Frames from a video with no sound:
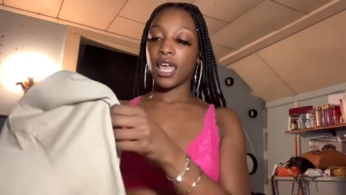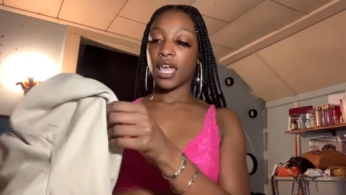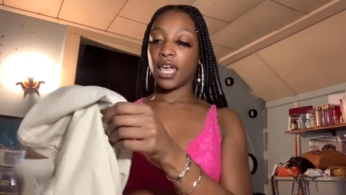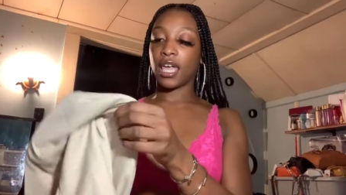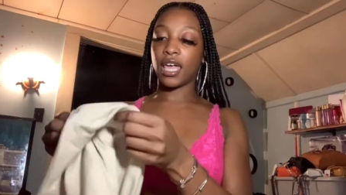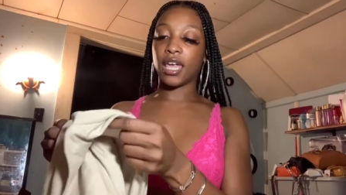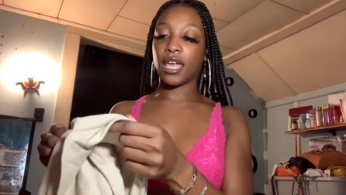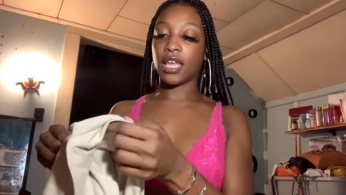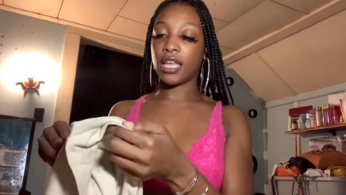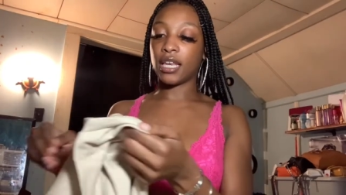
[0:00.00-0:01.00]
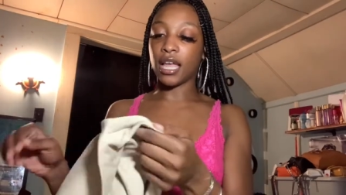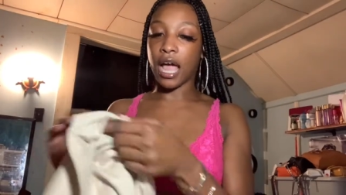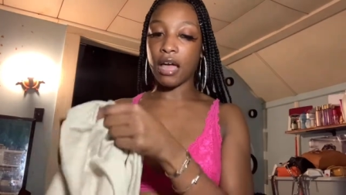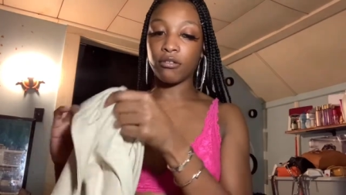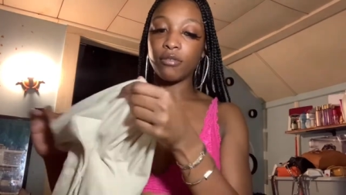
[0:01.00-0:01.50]
And
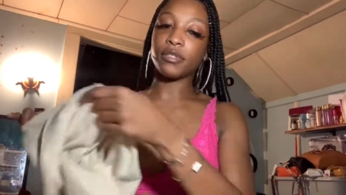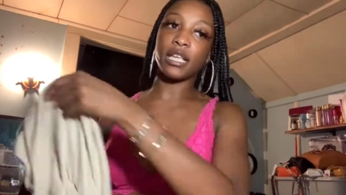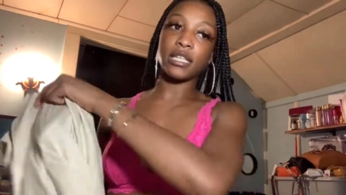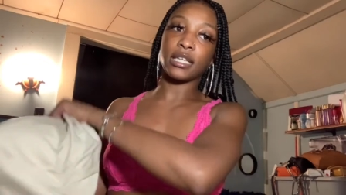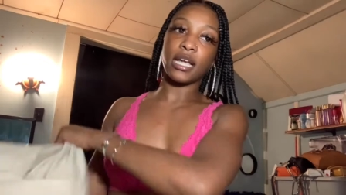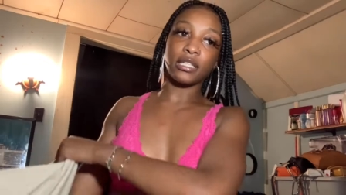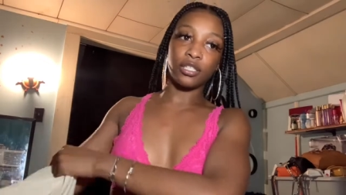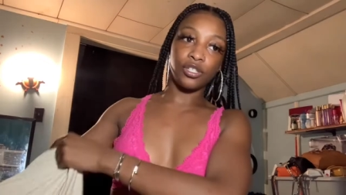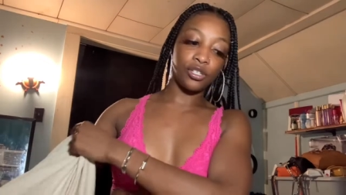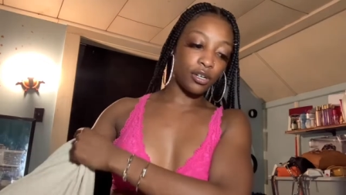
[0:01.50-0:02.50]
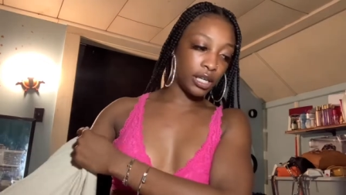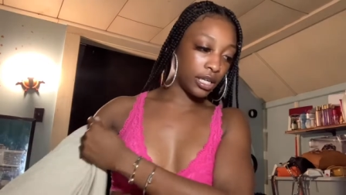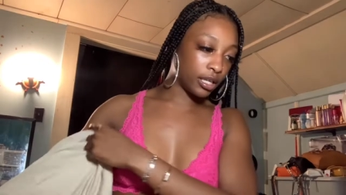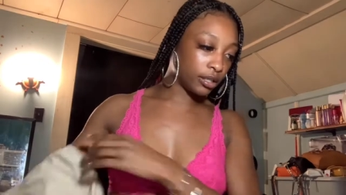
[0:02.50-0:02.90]
I don't know what size I got this shirt in.